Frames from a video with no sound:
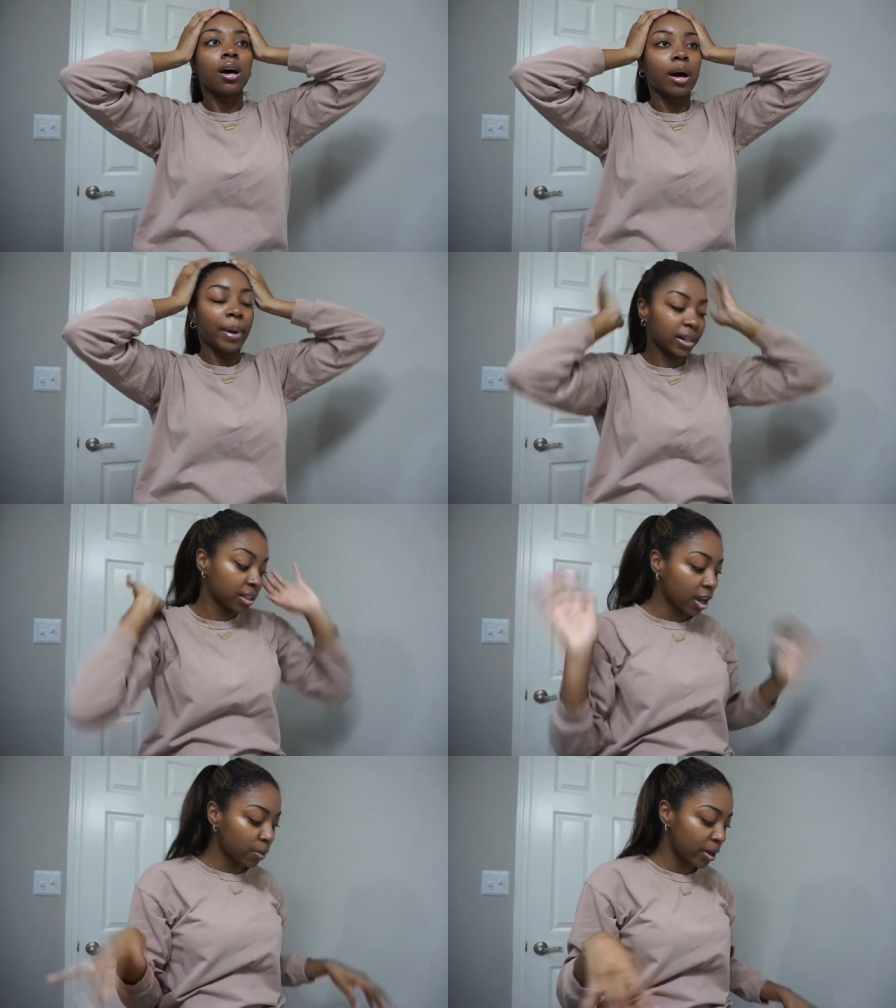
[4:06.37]
Um, and I
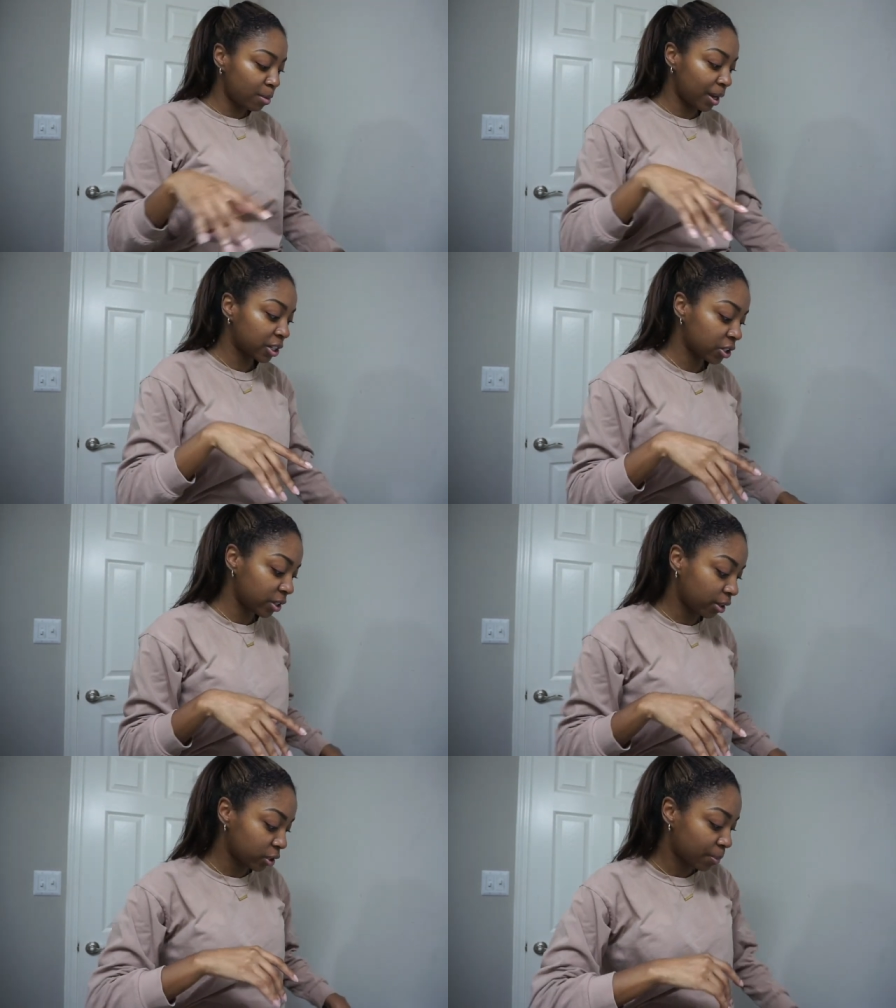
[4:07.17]
just kind of wanted to make sure
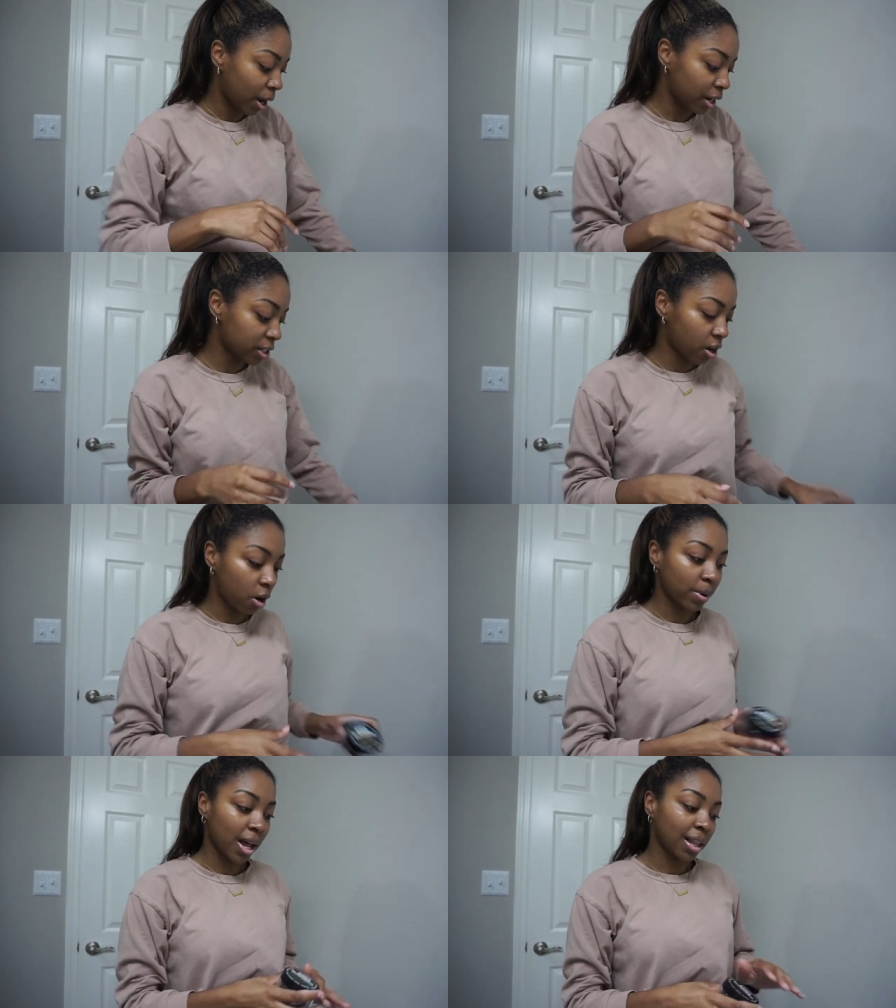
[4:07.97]
that those products
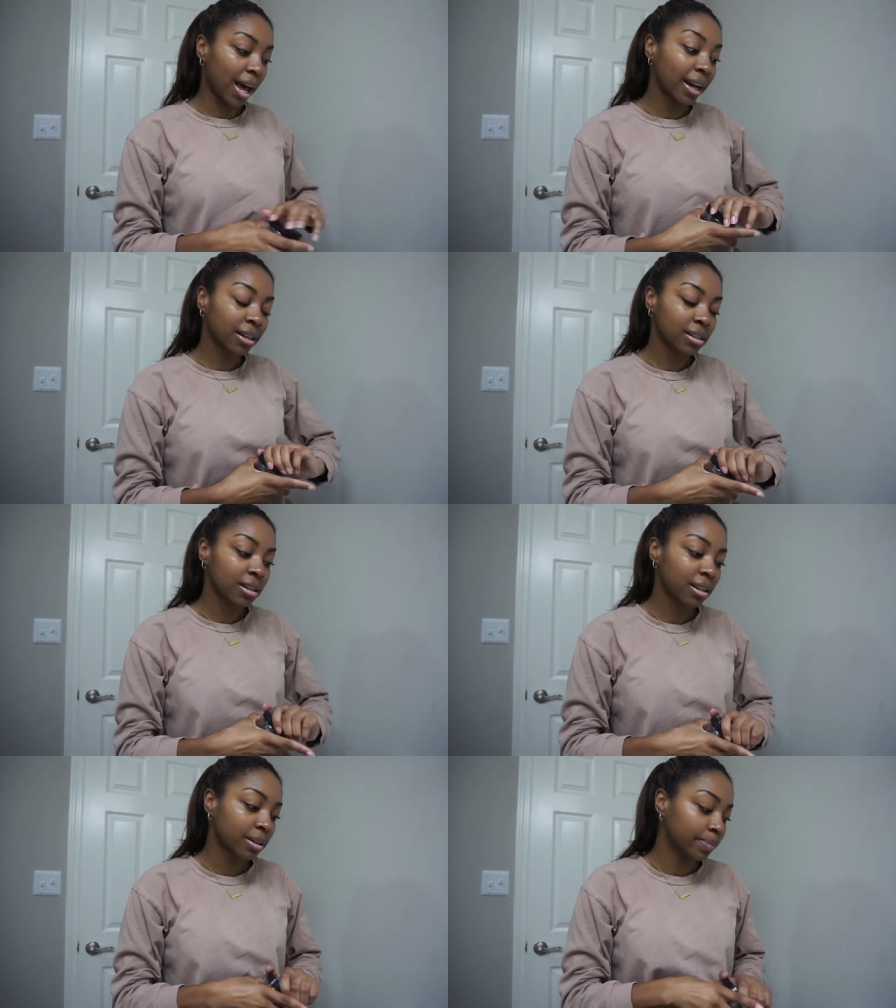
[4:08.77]
are what I liked
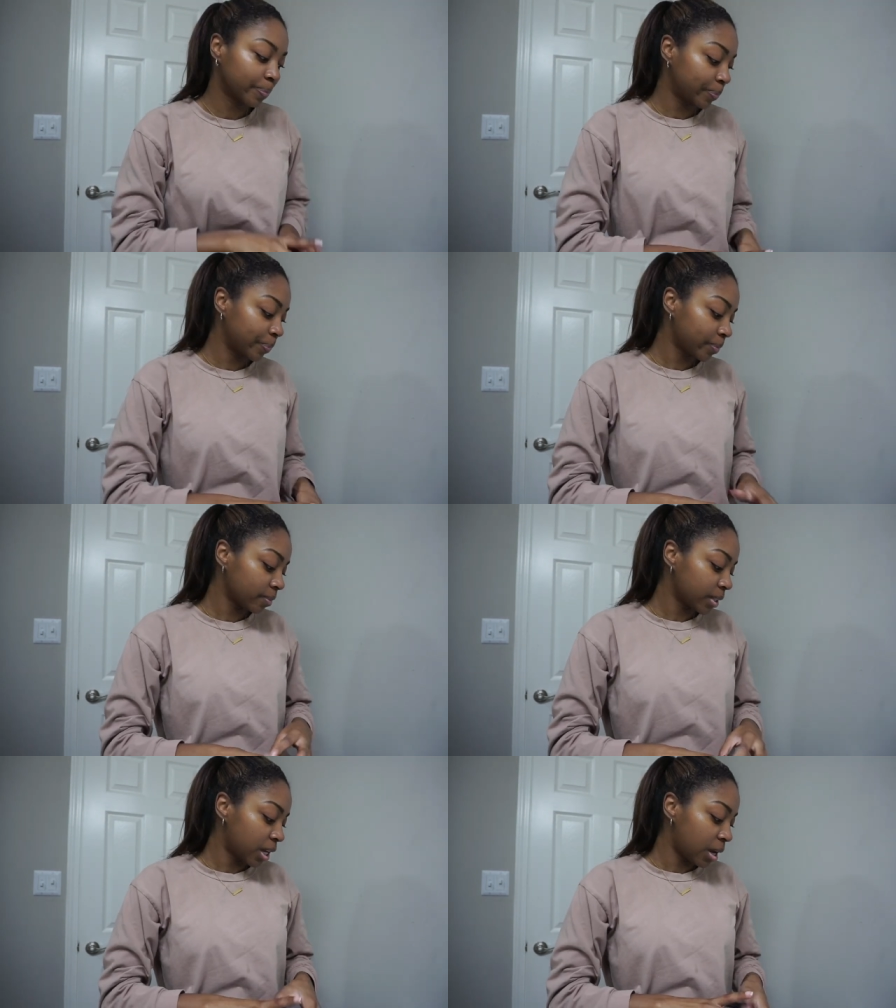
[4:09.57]

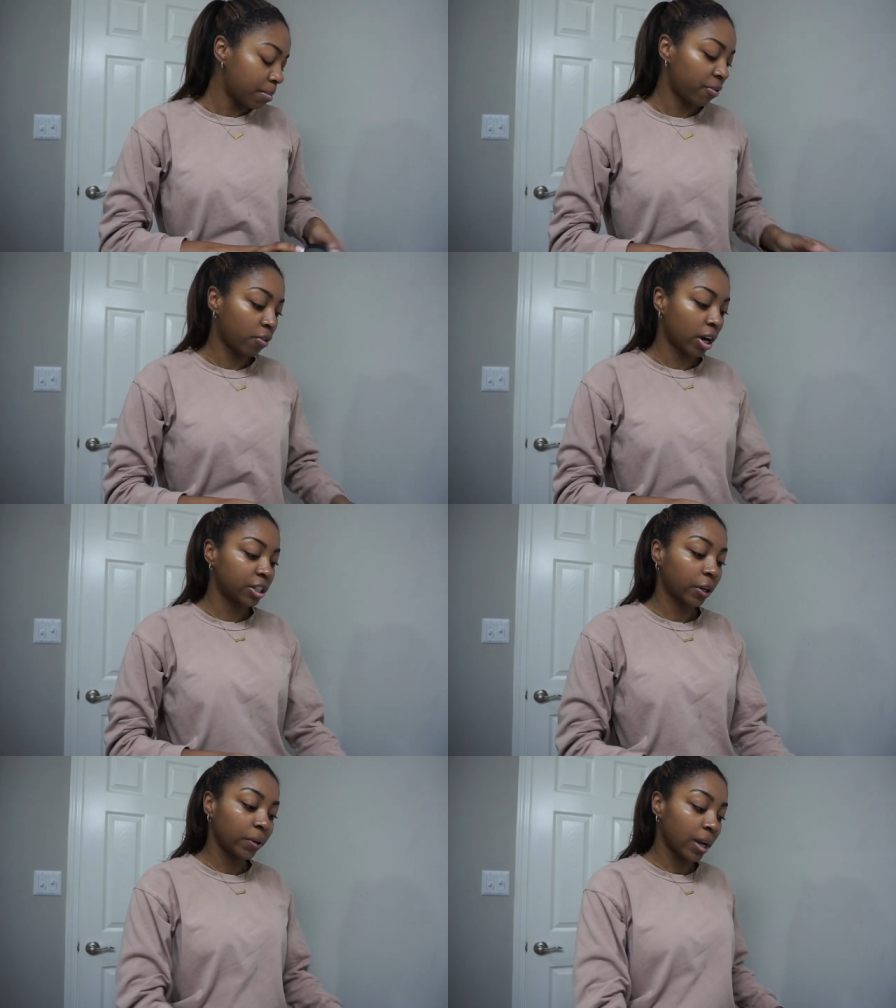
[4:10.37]
before I
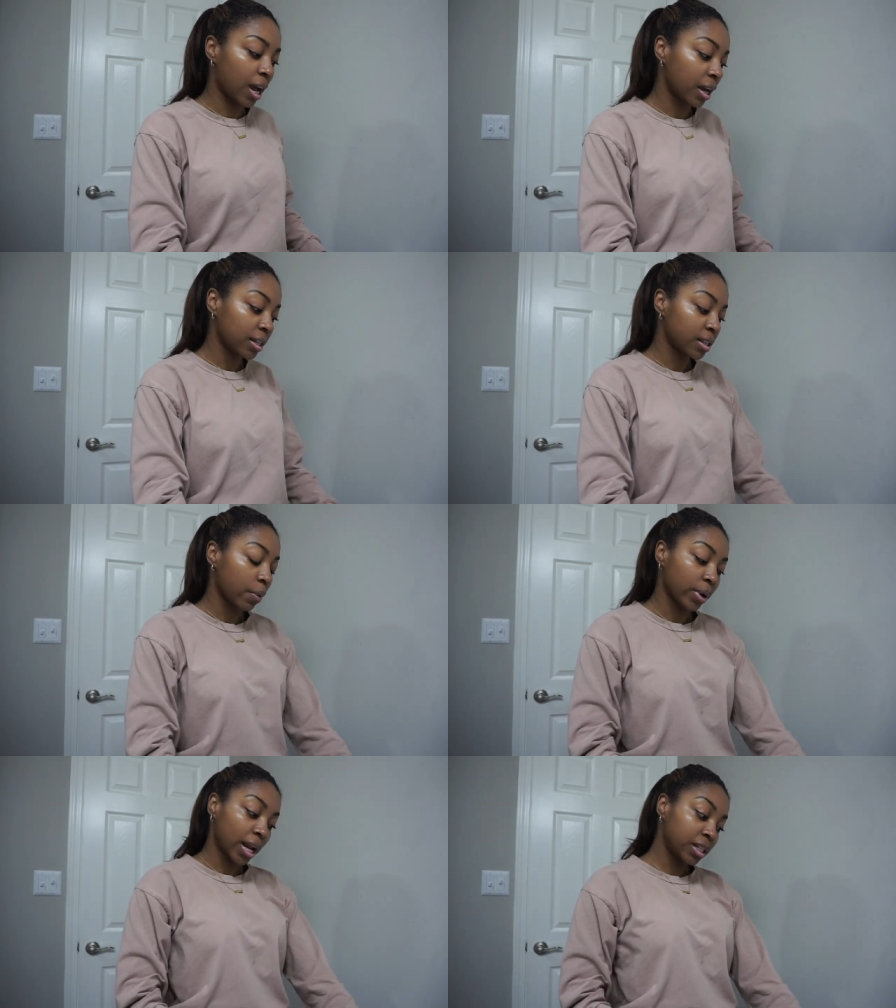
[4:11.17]
show you guys
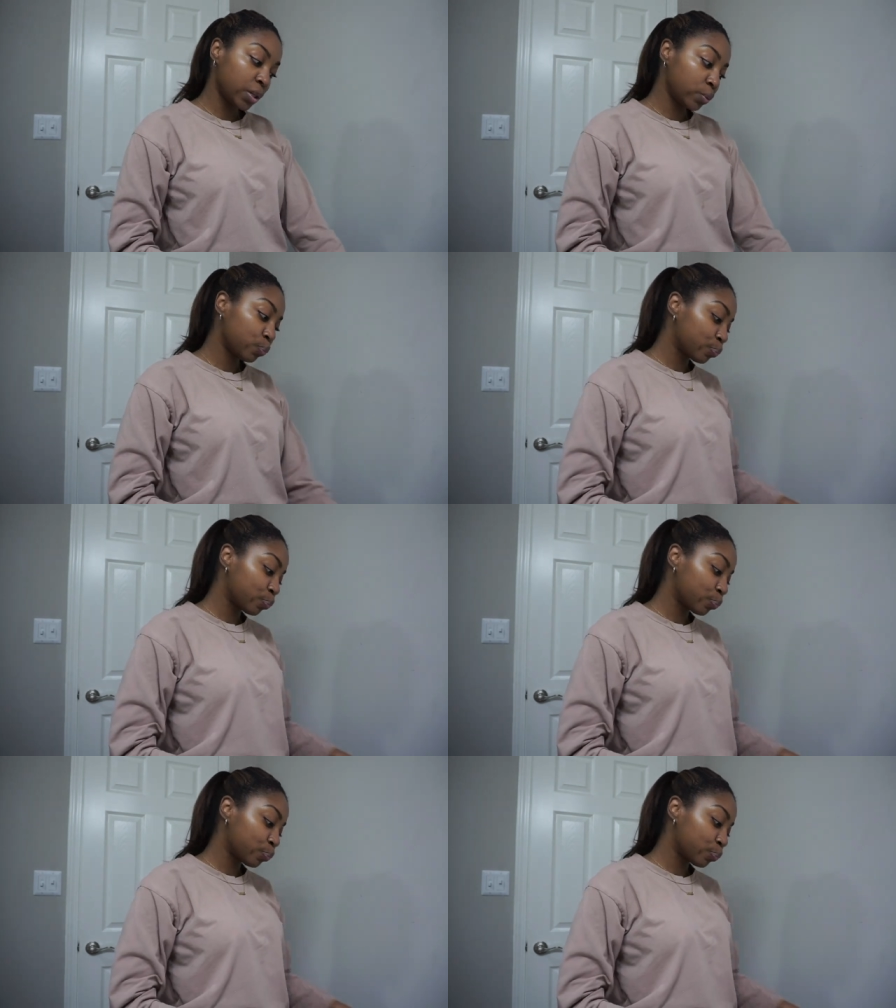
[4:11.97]
what I do.